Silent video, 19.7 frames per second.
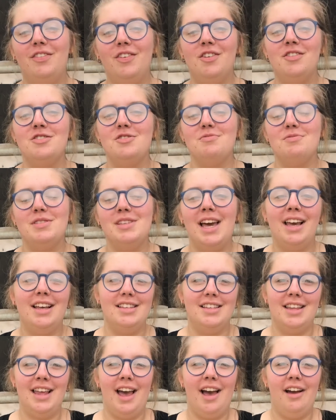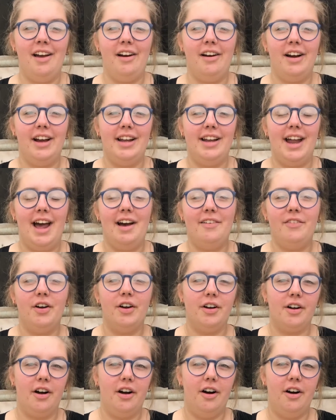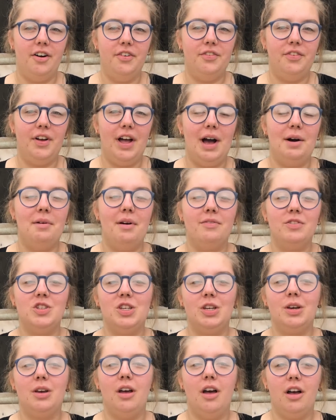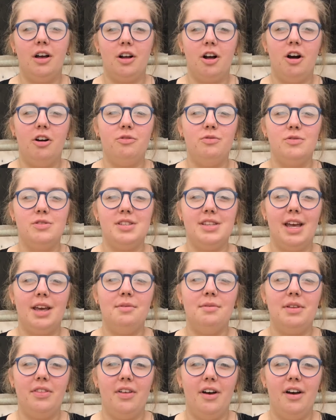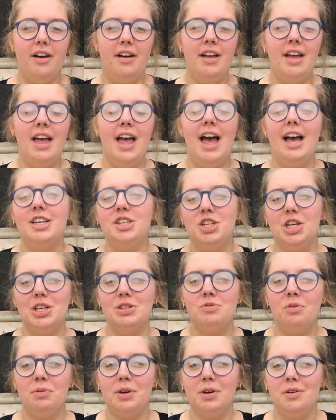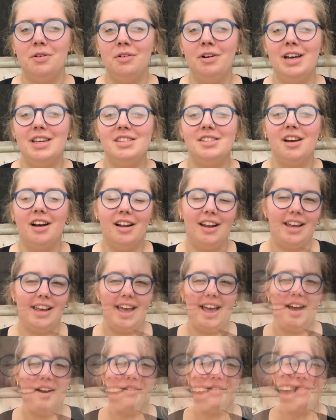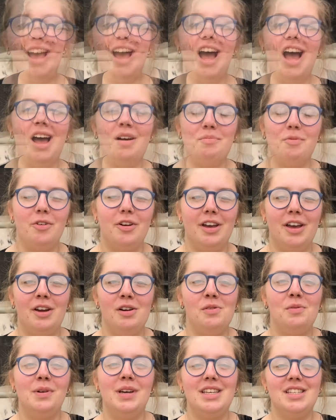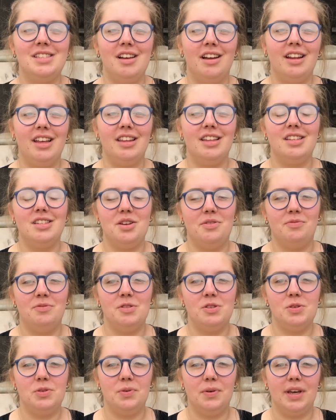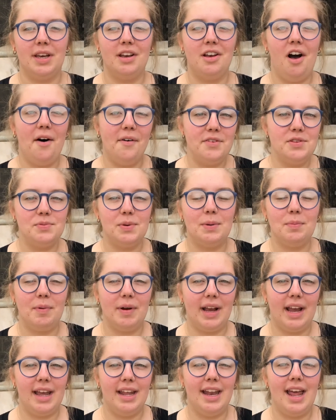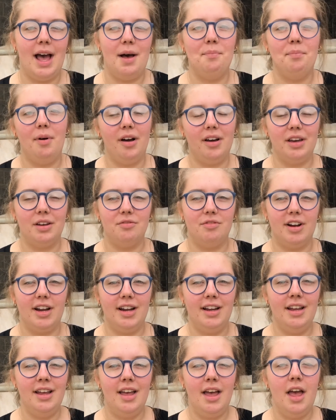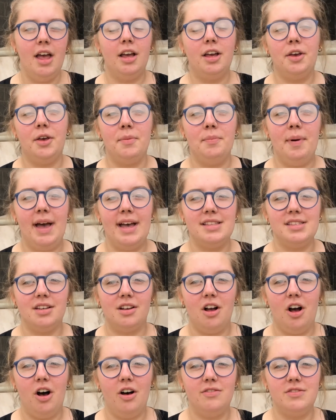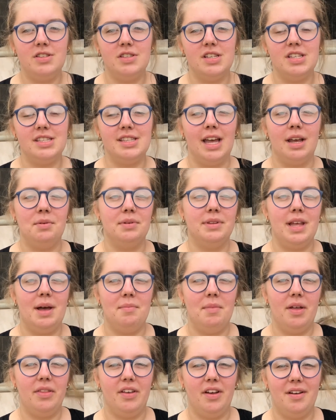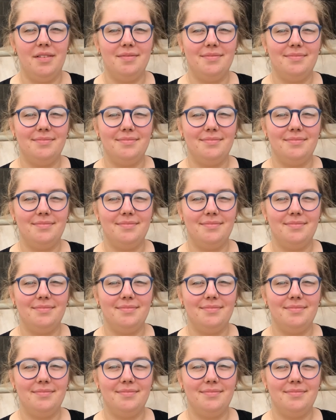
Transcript: Florence will take to the AI and have her calf. However, she, her calf will stay with her, and she is what we call a suckler cow. At Rock Hill, we study the difference between calves we bring in and bucket rear compared to calves that stay with their mother.